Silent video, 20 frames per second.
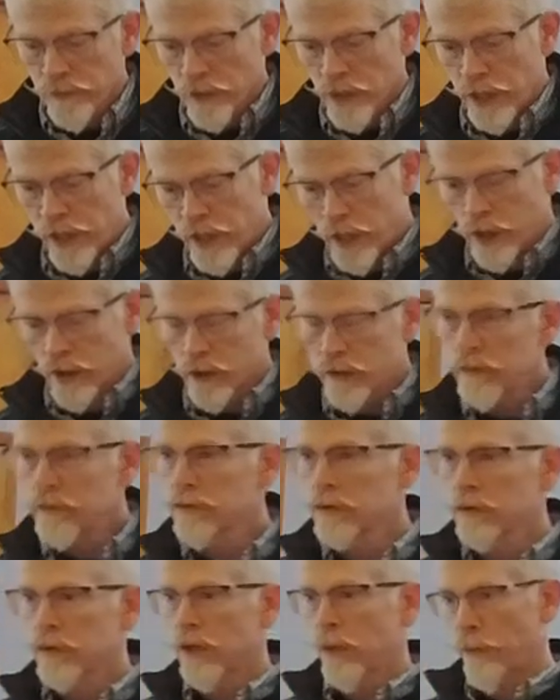
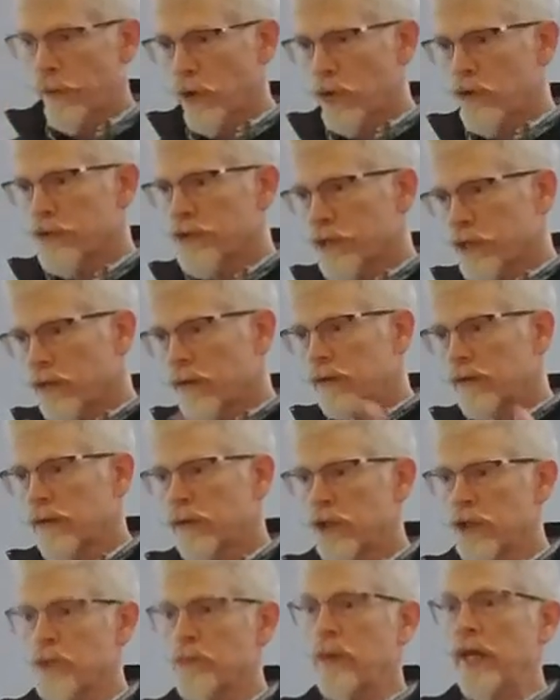here, the person,
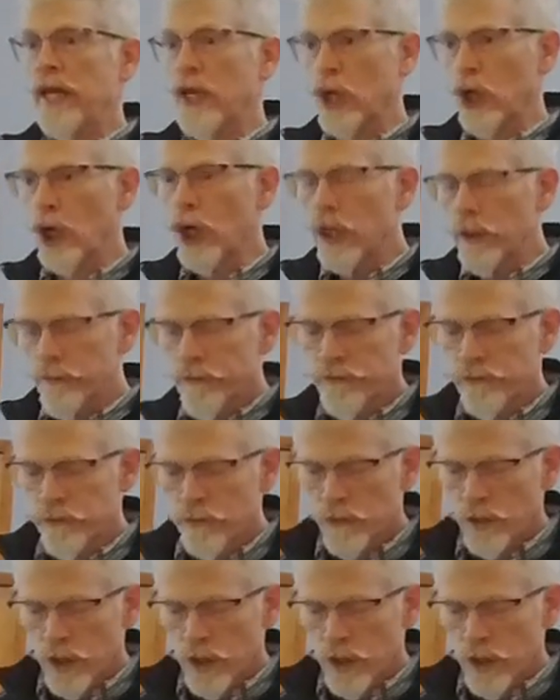the speaker,